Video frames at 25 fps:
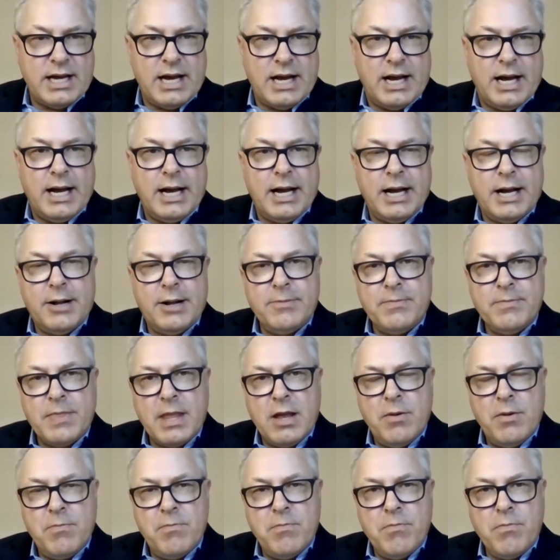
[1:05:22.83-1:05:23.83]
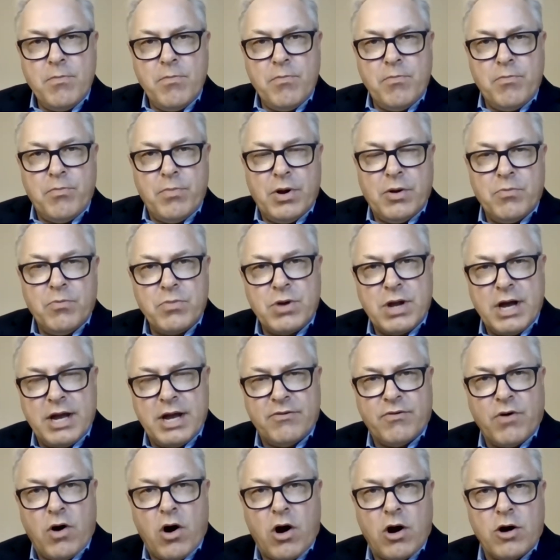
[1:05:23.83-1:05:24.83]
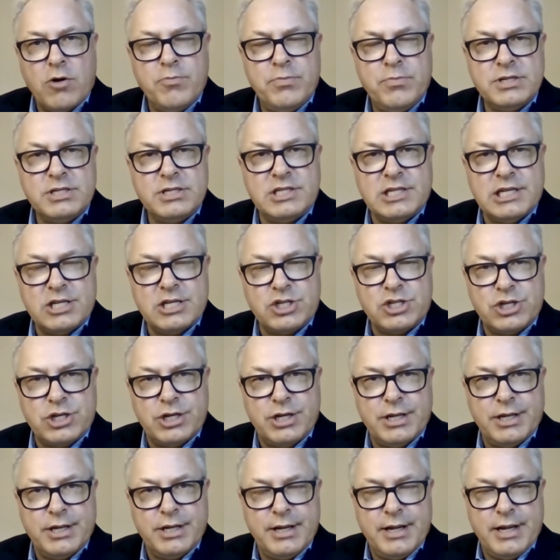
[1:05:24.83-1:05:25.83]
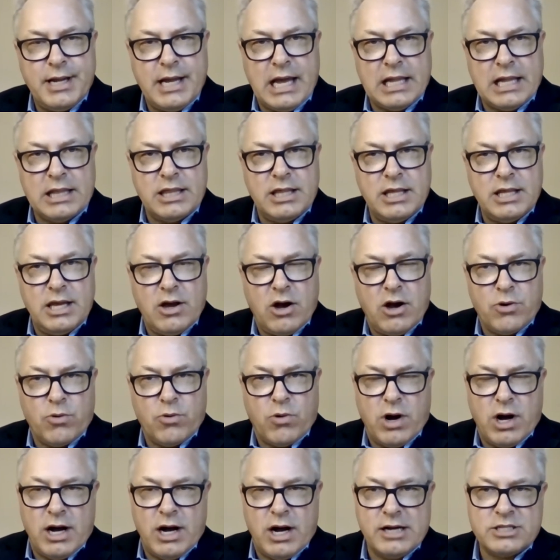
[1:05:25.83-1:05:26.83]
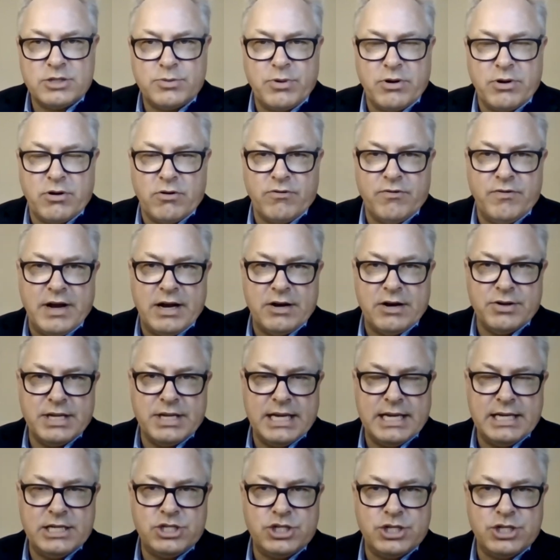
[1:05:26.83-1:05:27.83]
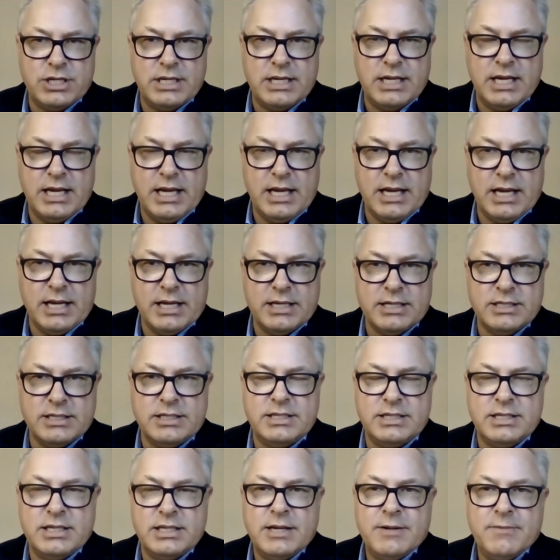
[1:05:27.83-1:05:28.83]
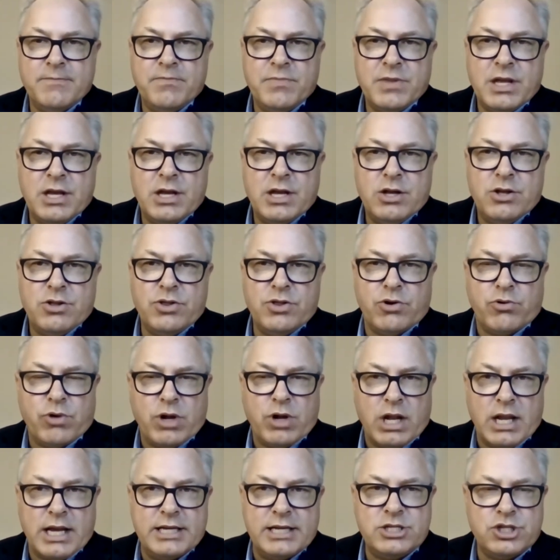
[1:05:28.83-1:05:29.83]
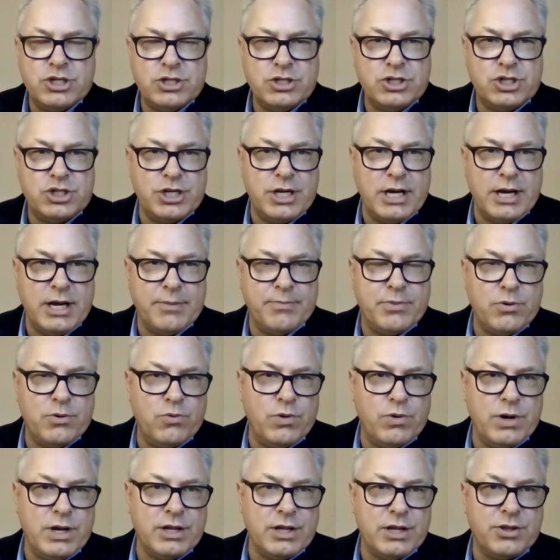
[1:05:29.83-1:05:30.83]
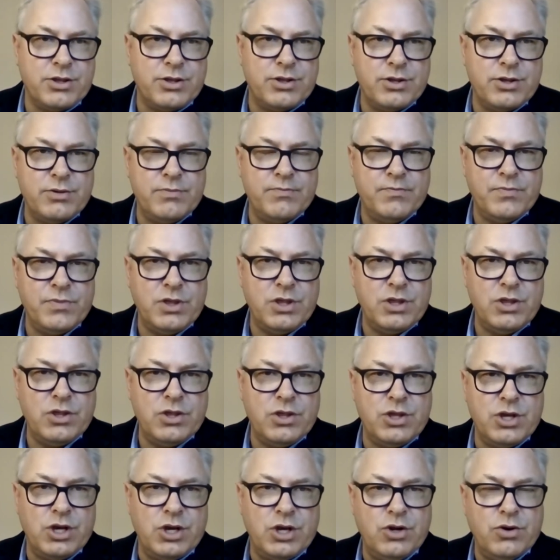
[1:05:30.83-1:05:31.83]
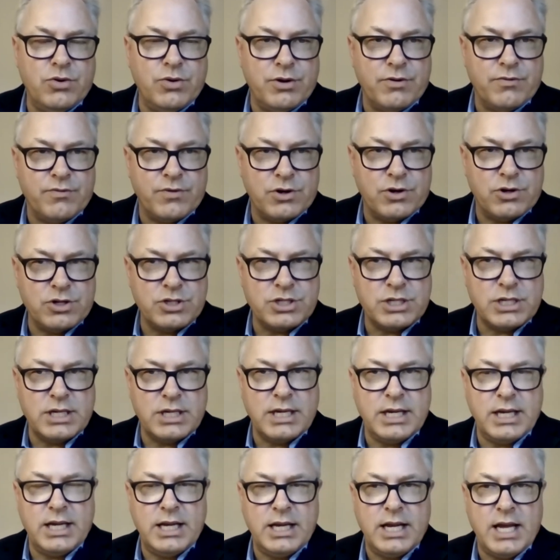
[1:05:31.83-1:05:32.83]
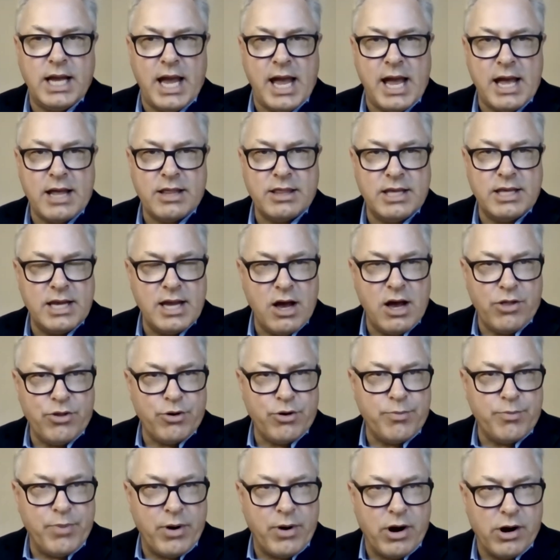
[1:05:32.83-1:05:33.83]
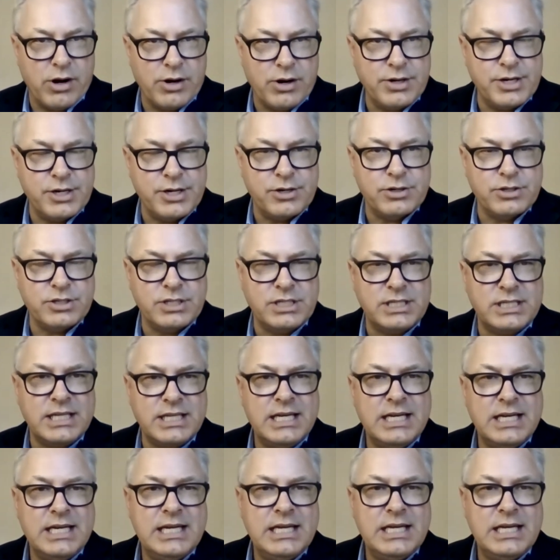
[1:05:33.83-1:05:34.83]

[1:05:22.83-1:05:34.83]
Um, but kind of our position at the Ottawa Hospital Foundation is the relationship with the university and the other partners